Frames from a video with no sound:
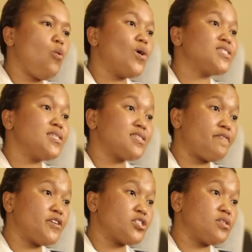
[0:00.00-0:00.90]
was
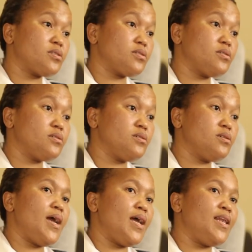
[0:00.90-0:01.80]
insufficient,
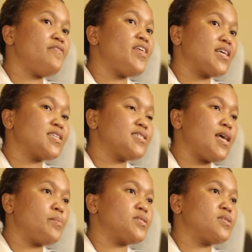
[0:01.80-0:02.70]
and if they
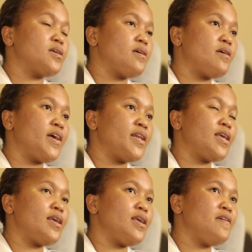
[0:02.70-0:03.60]
accept
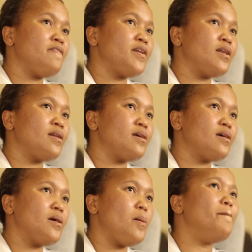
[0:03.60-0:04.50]
that even
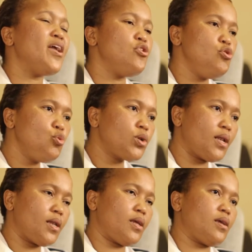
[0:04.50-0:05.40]

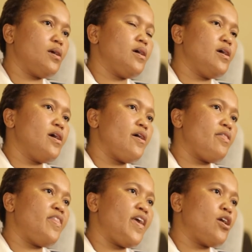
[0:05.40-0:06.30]
minutely
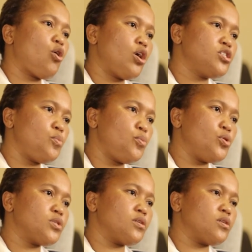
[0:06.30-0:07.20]
they
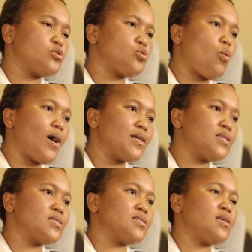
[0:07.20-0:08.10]
contributed
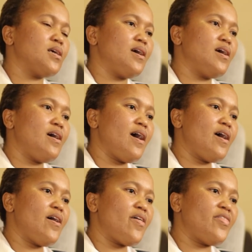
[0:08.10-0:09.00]
towards
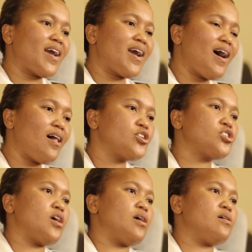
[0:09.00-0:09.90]
the
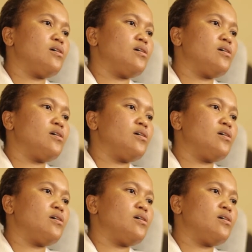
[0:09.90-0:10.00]
culture,